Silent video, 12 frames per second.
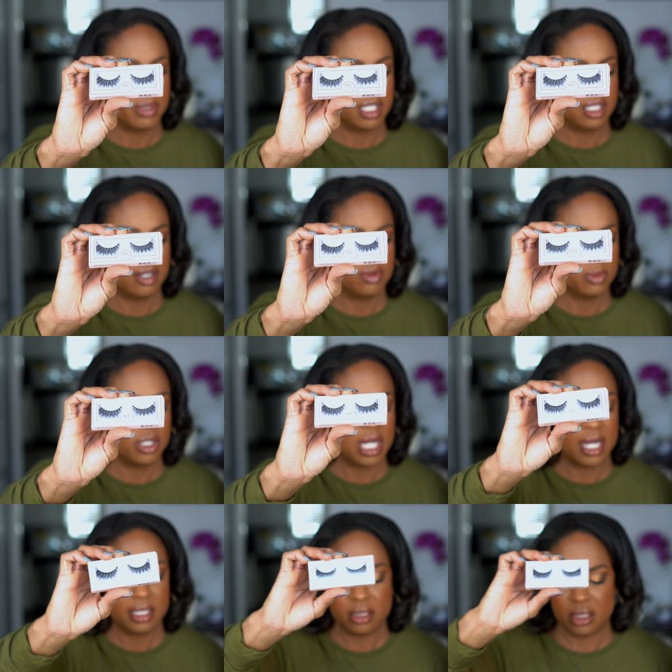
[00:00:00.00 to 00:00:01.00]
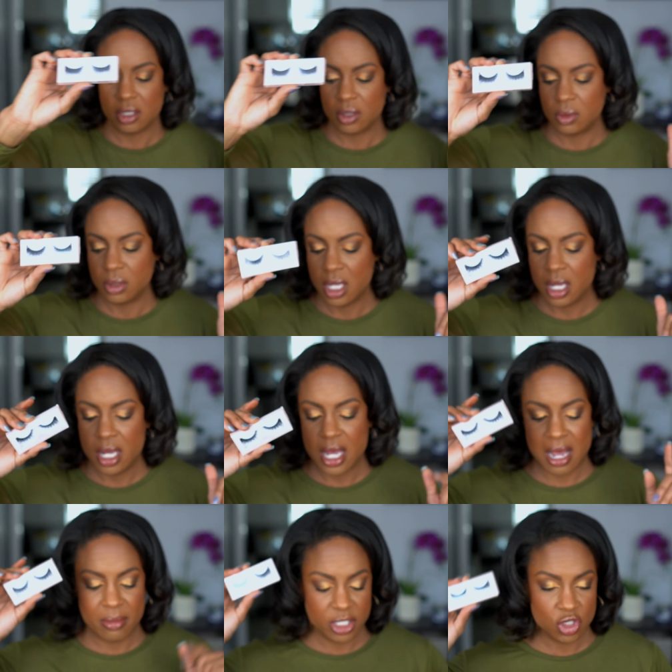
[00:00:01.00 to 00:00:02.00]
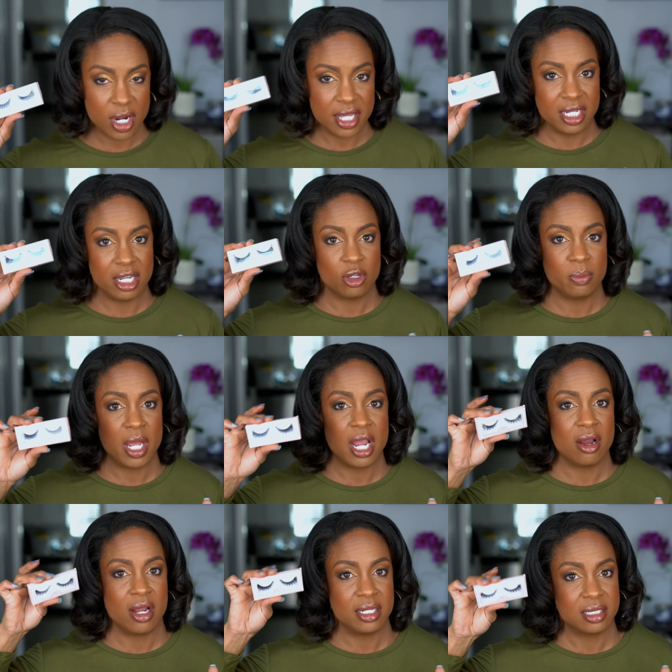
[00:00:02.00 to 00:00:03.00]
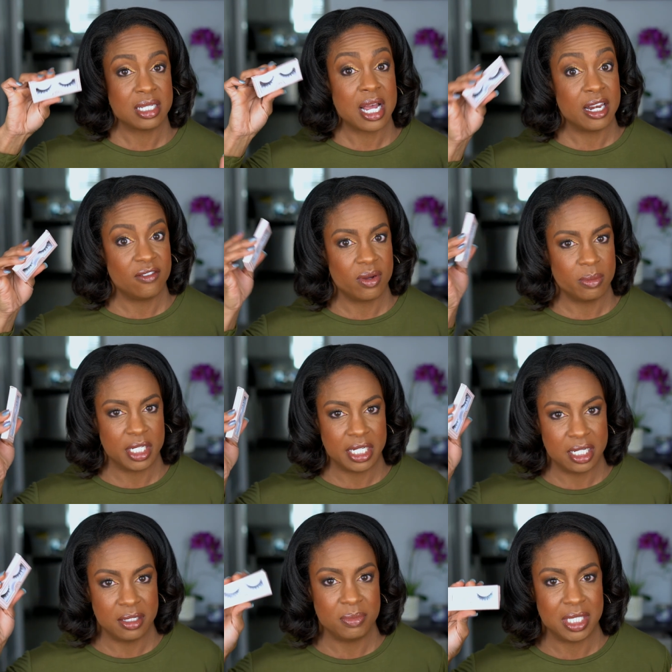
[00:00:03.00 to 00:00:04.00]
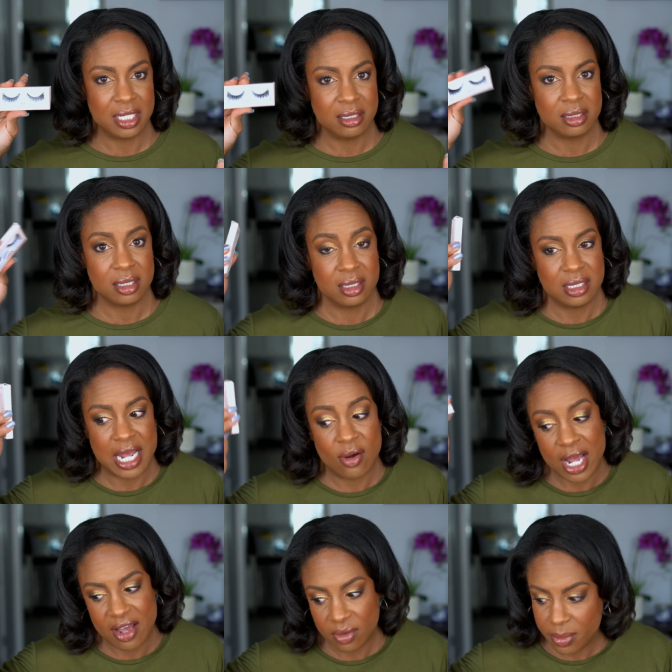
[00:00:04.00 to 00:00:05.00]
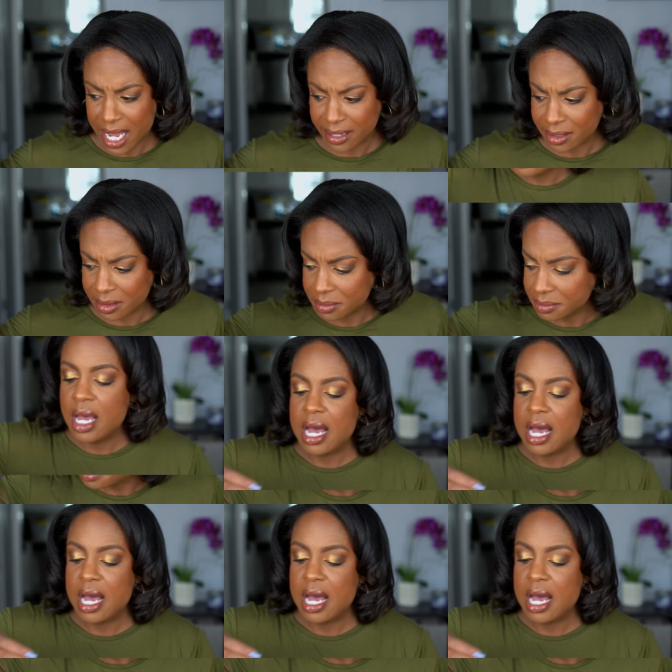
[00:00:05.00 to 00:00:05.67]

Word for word: I'm going to love them or not. So I'm going to try the other pair and decide if I'm going to keep these since now I have a backup.